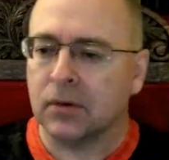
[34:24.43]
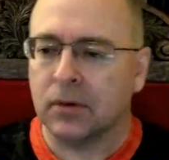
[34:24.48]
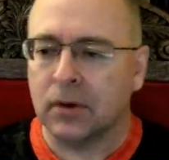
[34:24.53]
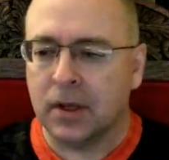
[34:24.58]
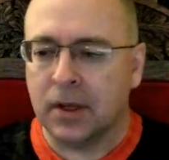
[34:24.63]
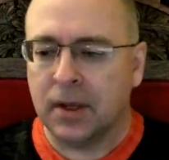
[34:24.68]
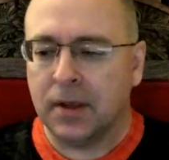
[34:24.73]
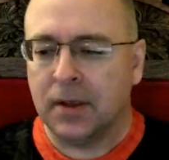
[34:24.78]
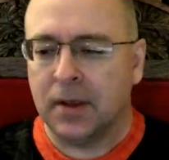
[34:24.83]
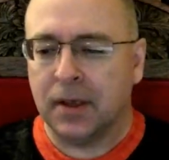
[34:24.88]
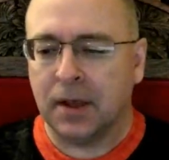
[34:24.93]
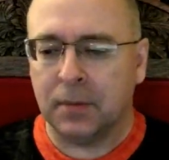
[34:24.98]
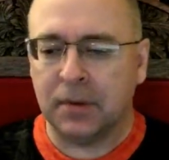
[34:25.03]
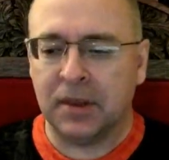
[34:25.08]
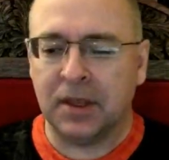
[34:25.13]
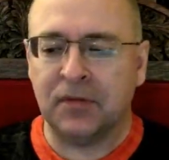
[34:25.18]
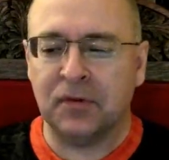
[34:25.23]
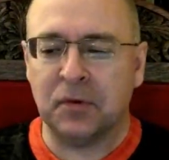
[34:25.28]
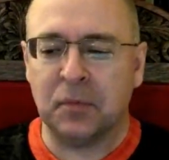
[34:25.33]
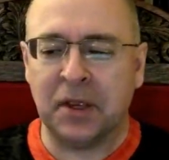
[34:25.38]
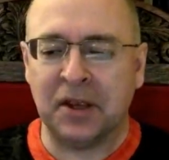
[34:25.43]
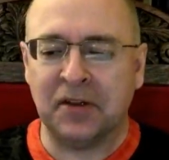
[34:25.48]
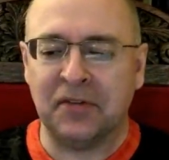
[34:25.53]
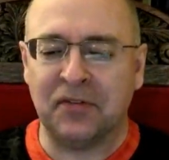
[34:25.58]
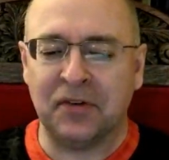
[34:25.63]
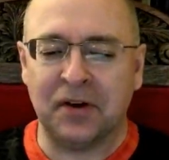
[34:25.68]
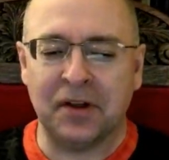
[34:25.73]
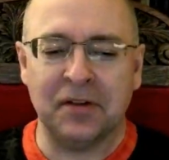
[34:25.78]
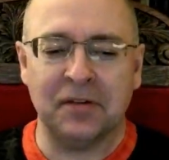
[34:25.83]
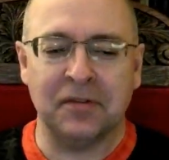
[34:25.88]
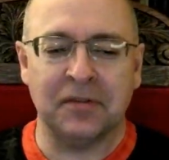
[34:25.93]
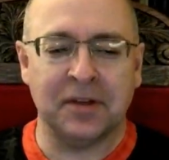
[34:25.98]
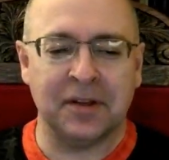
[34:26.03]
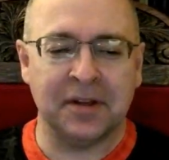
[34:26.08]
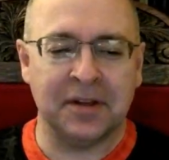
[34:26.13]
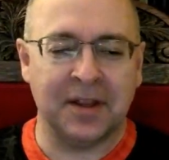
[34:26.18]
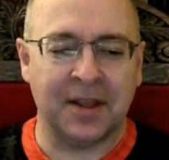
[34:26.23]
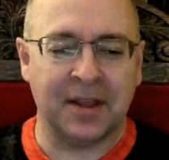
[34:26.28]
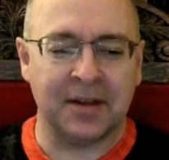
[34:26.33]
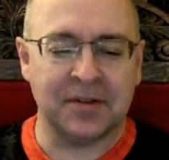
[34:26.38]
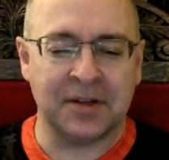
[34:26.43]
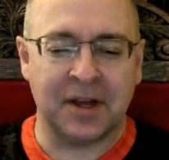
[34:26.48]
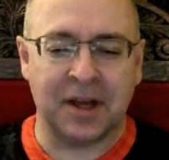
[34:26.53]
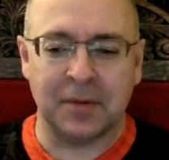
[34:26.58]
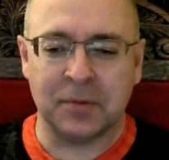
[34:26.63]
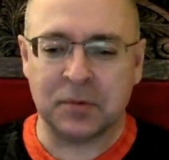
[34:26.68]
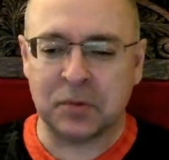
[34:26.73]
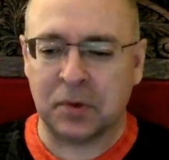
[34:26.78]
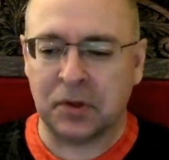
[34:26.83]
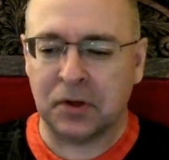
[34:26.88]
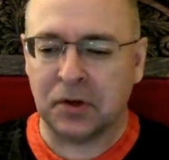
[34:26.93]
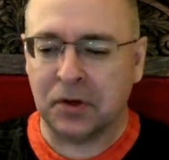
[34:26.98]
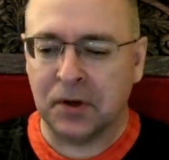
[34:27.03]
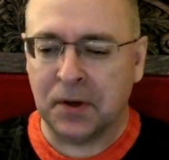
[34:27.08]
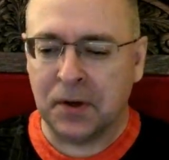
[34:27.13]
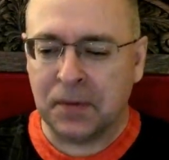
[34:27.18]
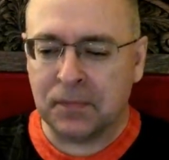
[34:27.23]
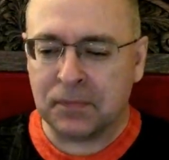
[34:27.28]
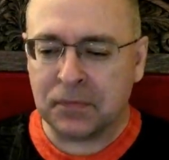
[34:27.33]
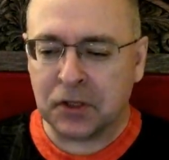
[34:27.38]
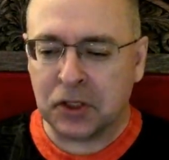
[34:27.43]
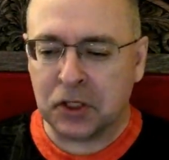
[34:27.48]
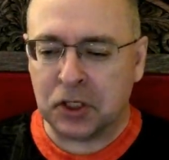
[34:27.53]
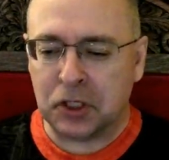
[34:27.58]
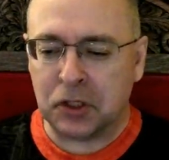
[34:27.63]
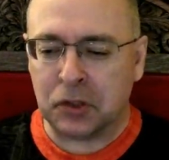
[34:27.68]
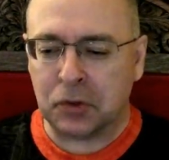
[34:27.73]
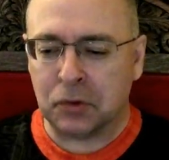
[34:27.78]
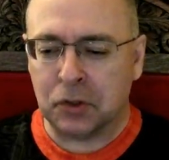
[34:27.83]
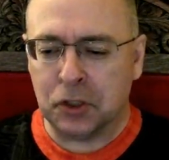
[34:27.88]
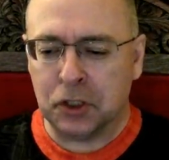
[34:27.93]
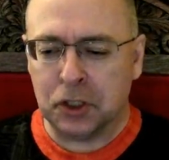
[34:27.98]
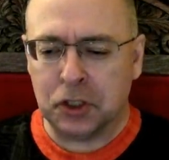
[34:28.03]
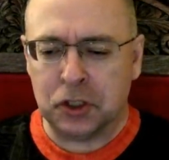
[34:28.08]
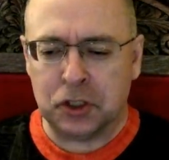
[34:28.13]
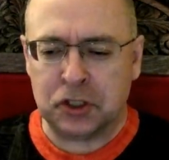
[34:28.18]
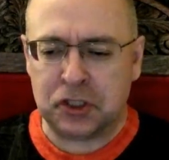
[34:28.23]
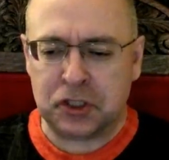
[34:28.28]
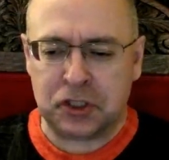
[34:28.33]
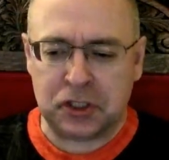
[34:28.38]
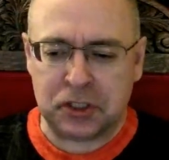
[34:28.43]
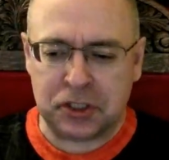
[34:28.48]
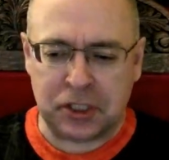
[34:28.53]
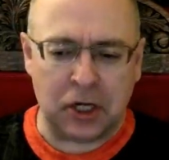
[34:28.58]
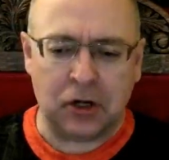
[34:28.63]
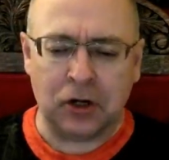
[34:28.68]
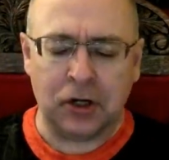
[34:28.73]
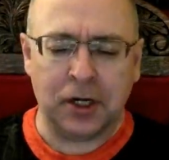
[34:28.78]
they even make fun of it at times where they're, staring at the